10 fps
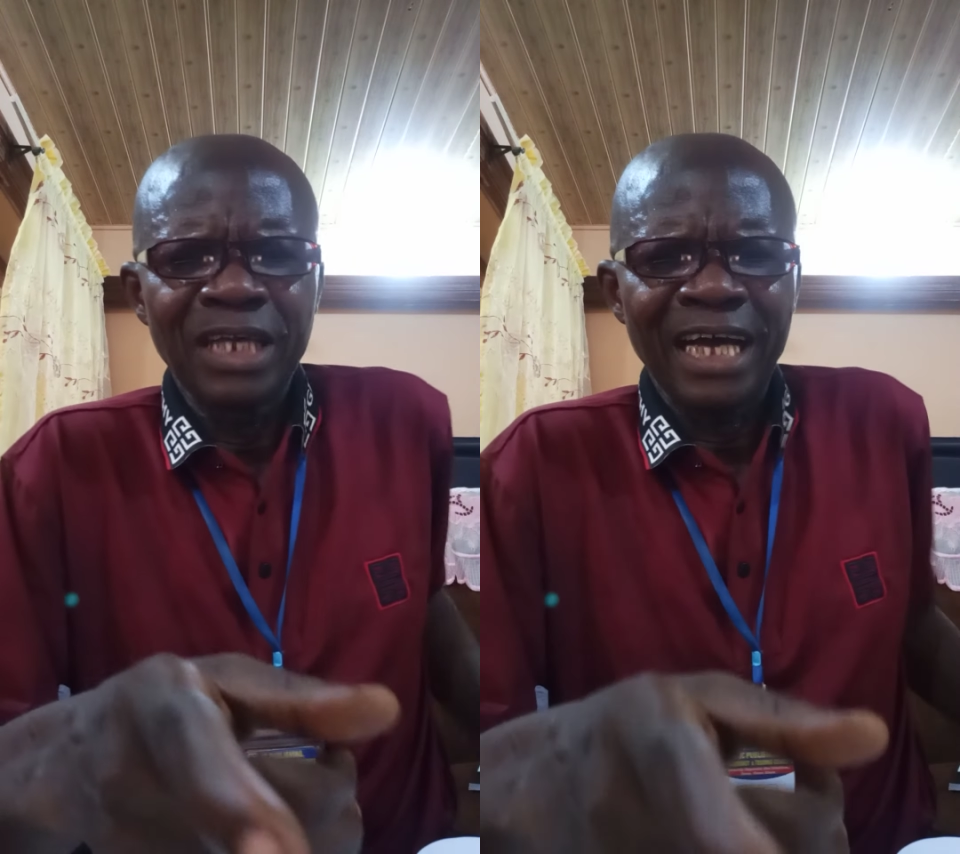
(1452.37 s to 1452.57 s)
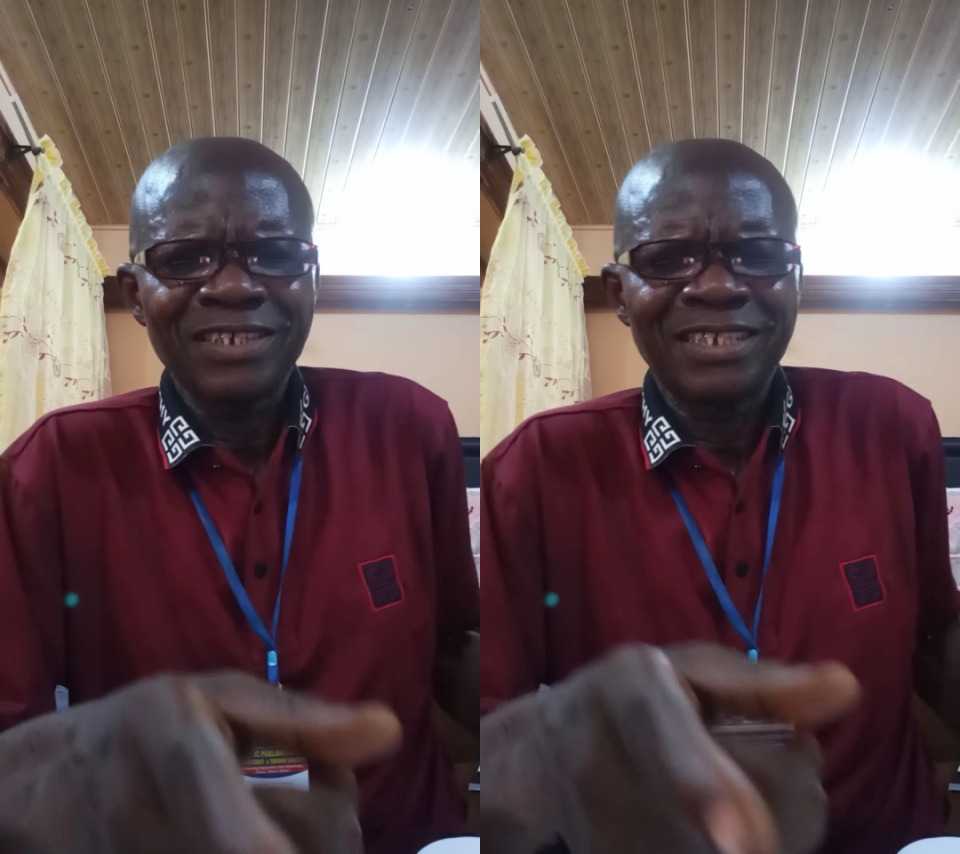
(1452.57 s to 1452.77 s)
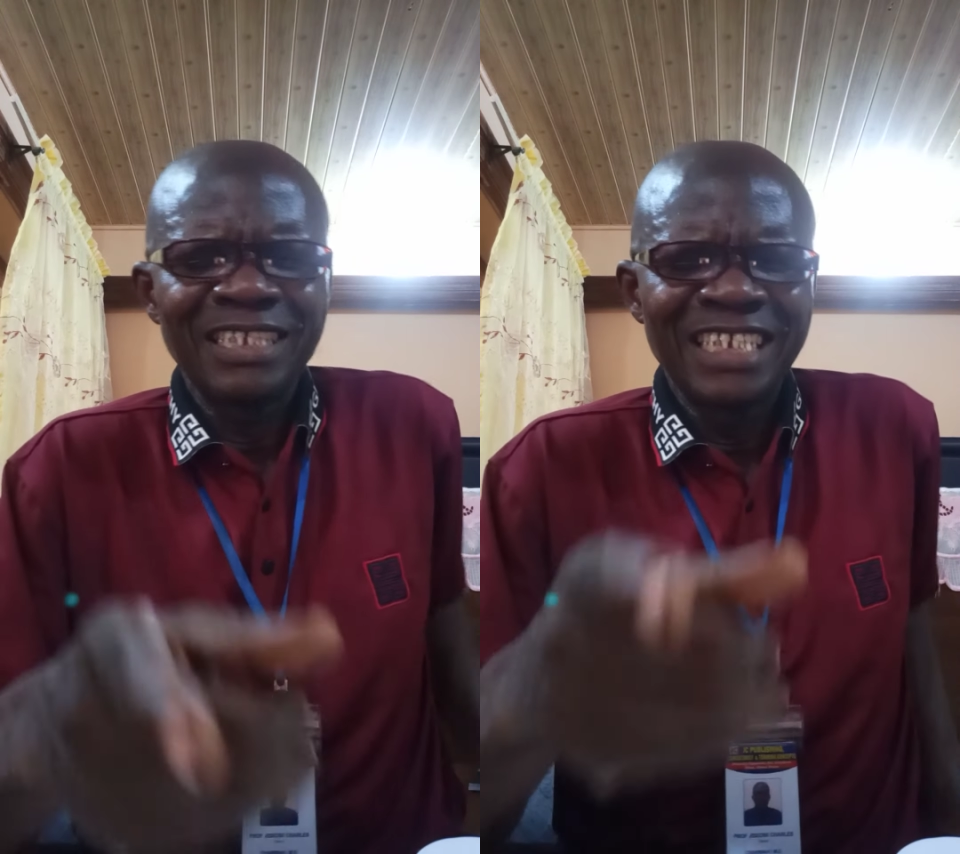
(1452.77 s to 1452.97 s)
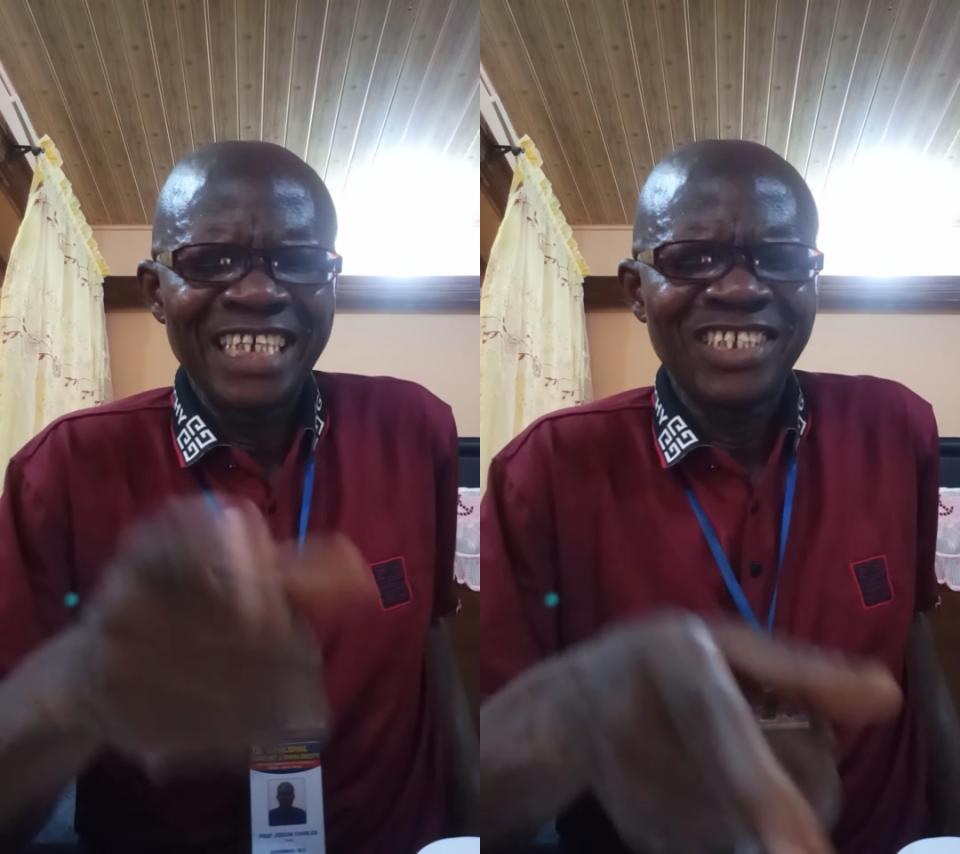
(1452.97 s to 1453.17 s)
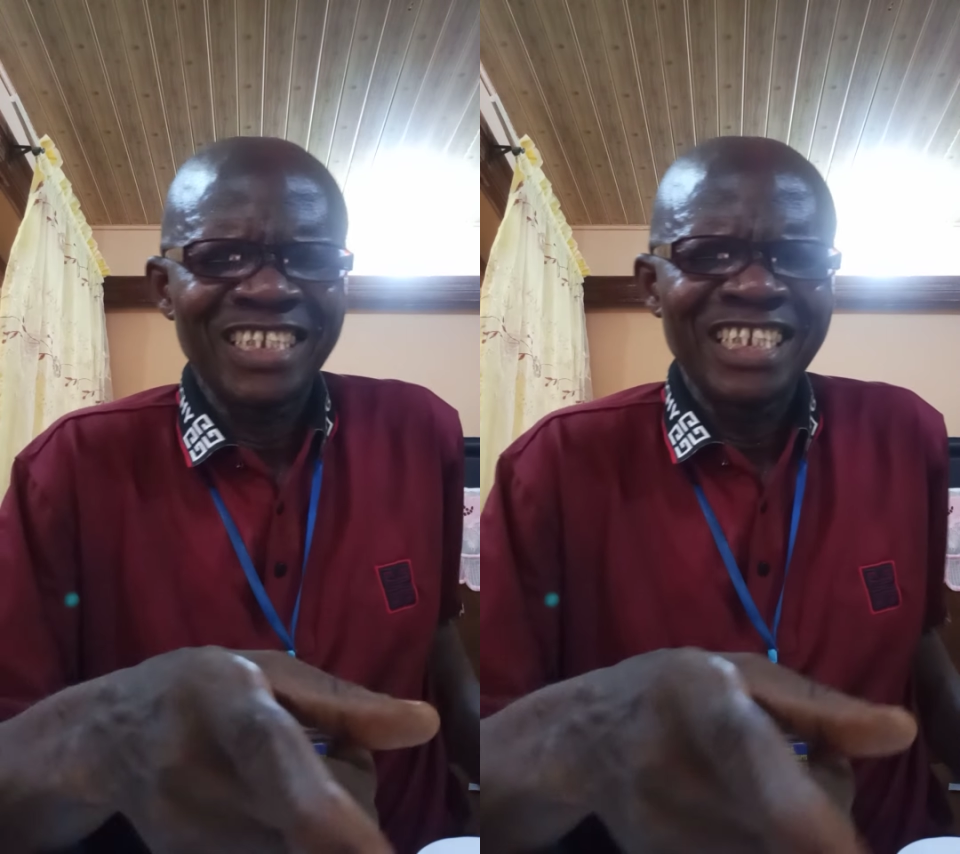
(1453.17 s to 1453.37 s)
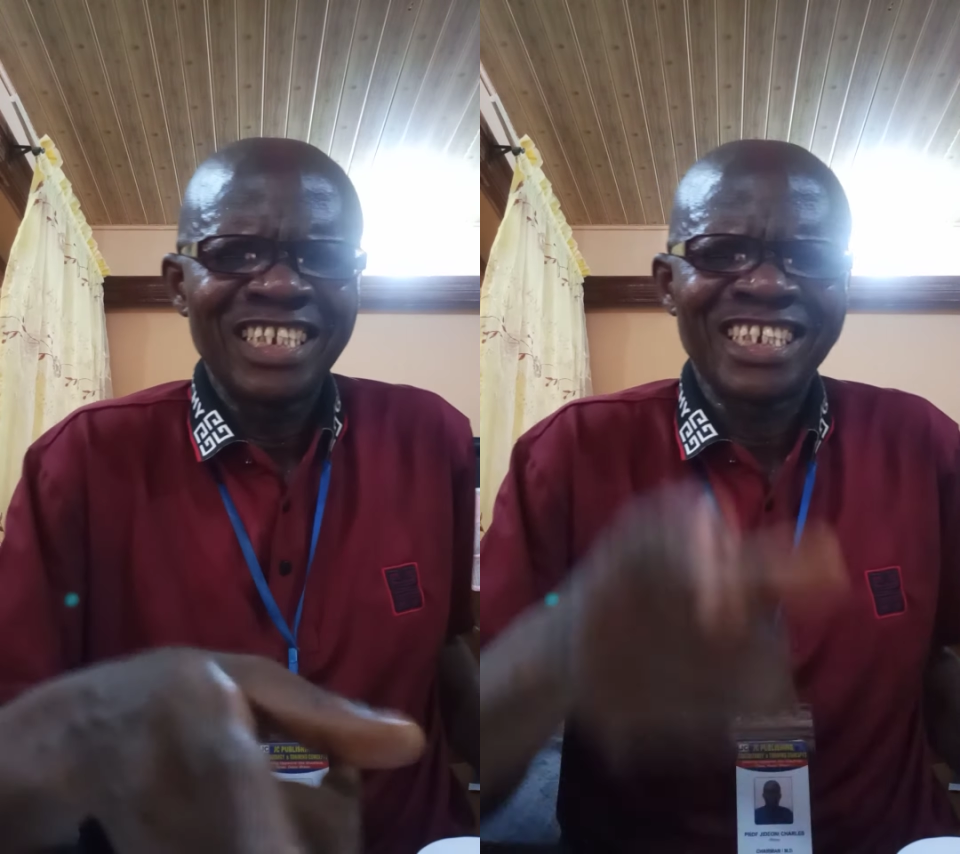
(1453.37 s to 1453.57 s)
That's JC